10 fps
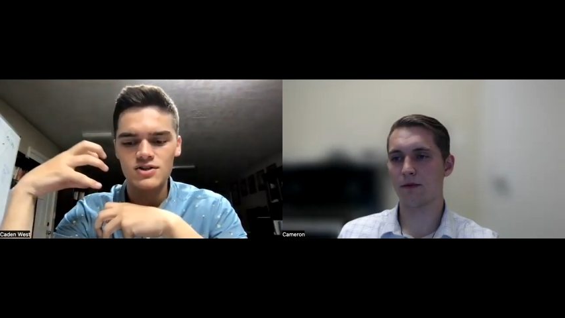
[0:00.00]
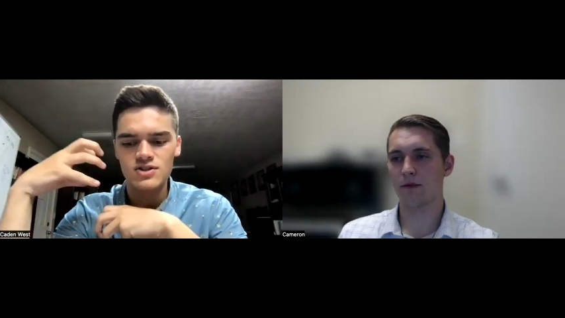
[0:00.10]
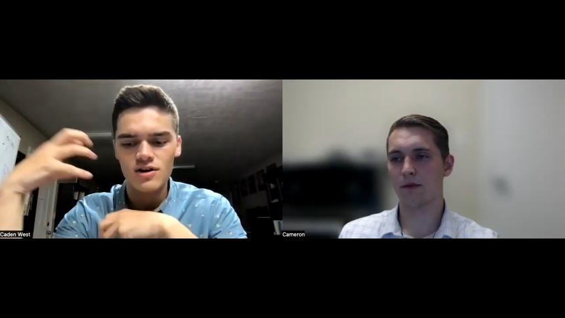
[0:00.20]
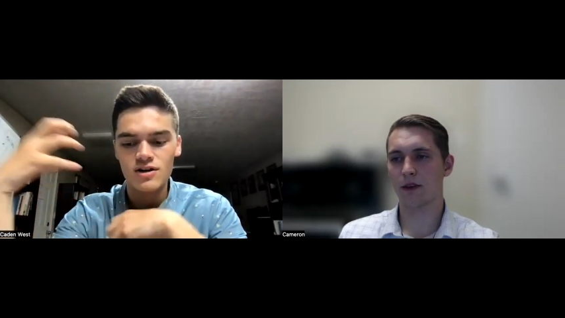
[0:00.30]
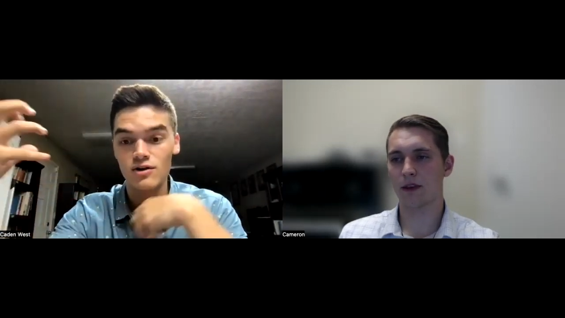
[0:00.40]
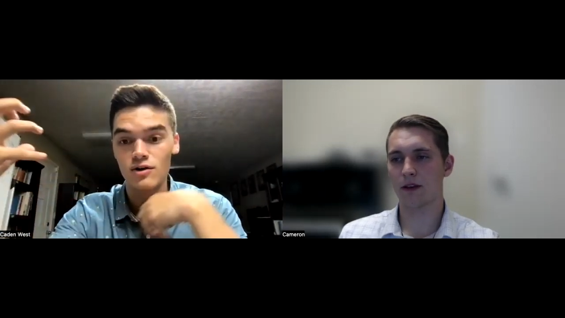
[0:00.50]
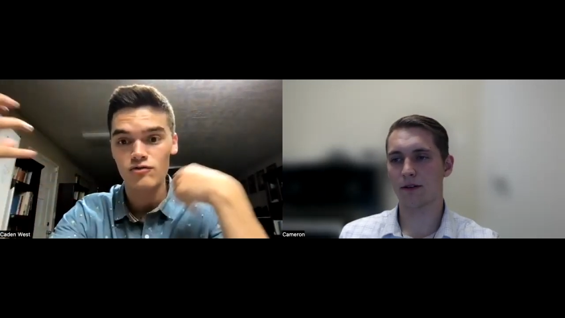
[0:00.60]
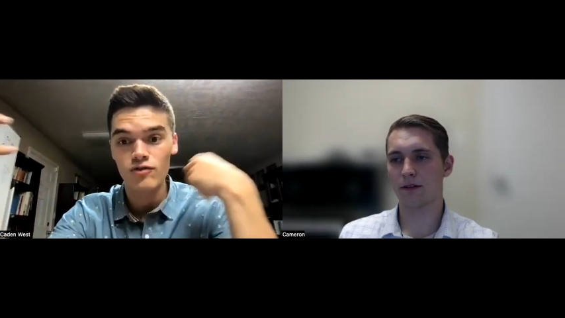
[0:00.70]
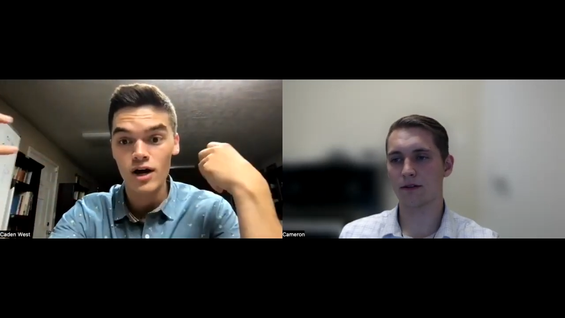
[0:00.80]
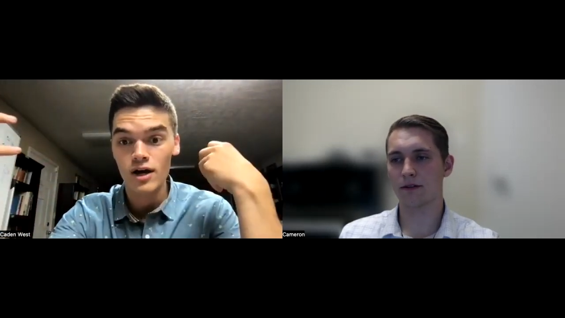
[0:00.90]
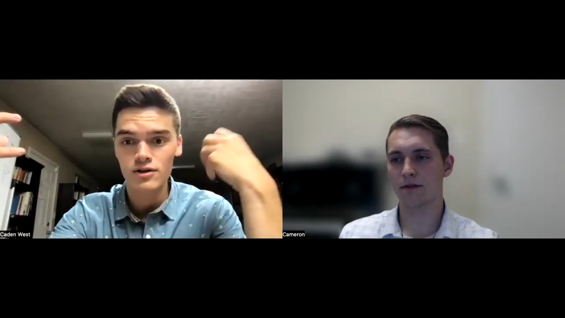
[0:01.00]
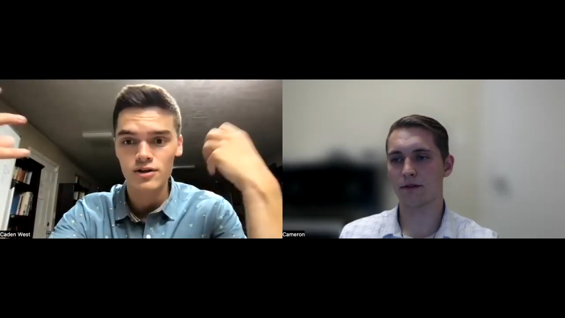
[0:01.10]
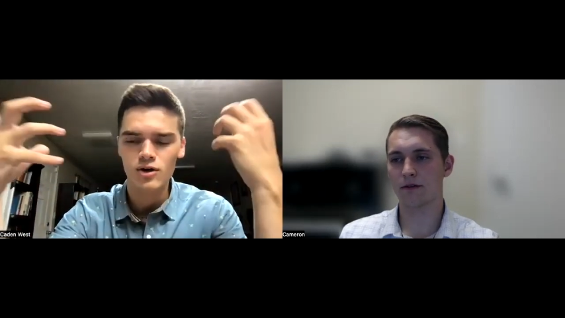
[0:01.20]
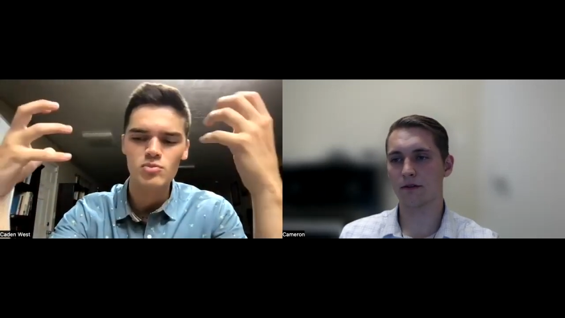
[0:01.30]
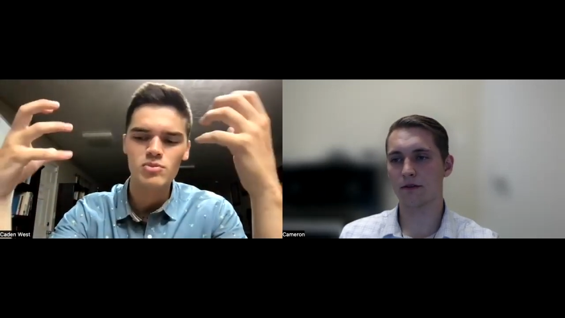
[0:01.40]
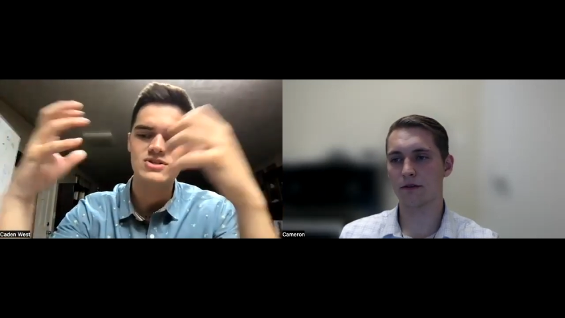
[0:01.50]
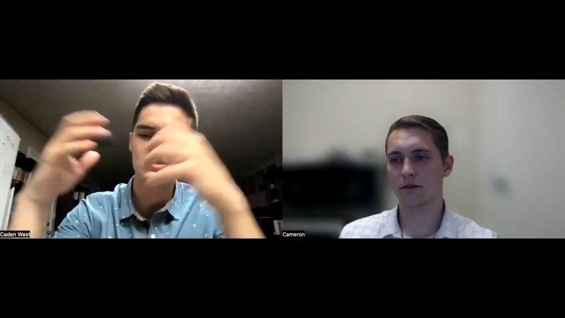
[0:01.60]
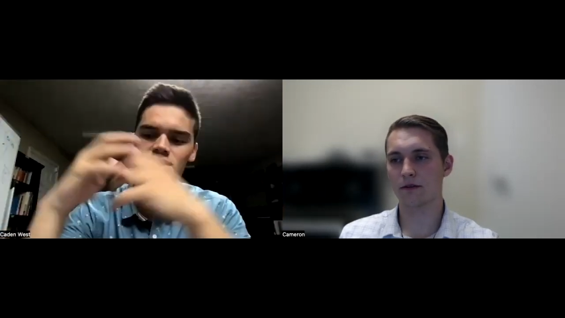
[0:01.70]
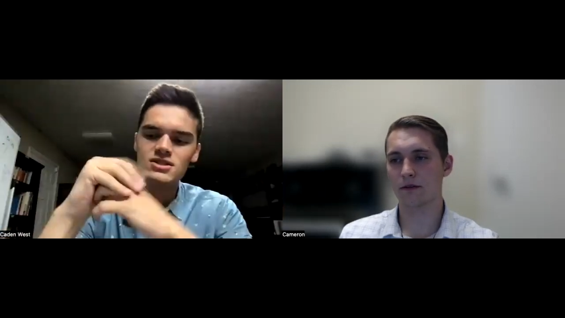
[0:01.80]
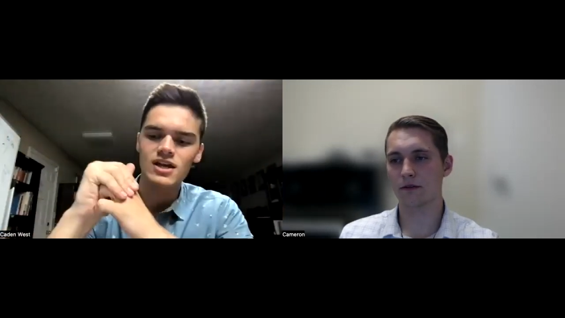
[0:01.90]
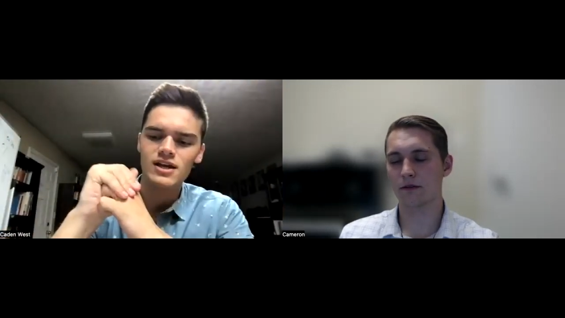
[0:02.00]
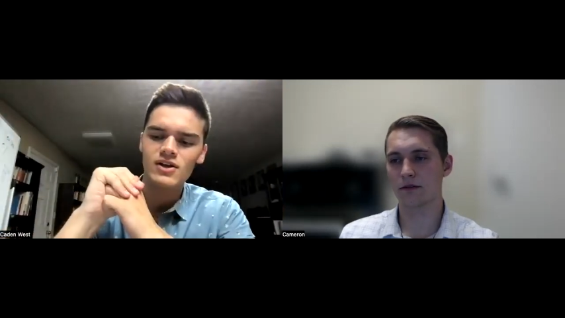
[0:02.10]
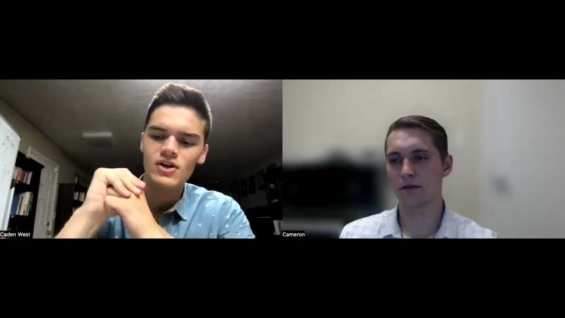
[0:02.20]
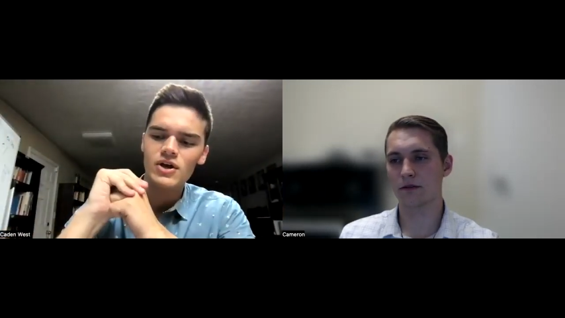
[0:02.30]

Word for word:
Speaker 1: starting your own fund or your own business like